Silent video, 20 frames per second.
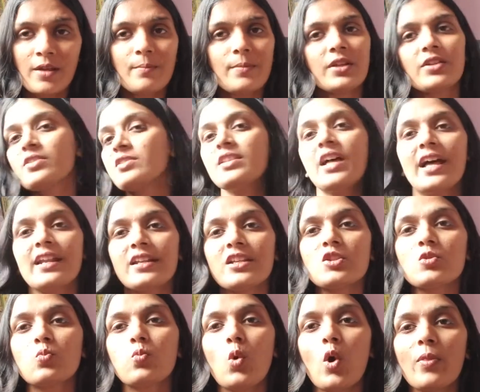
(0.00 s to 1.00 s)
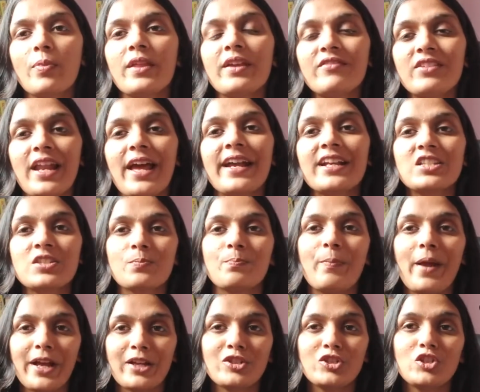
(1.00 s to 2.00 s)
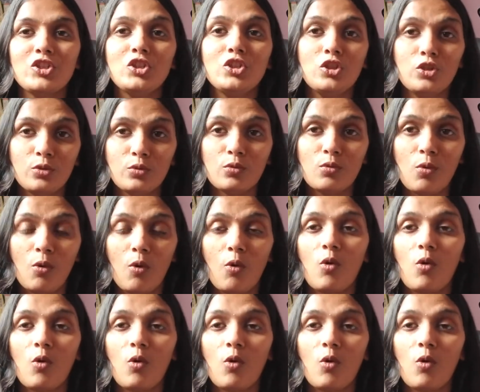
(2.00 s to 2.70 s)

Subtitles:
because that is what they will expect you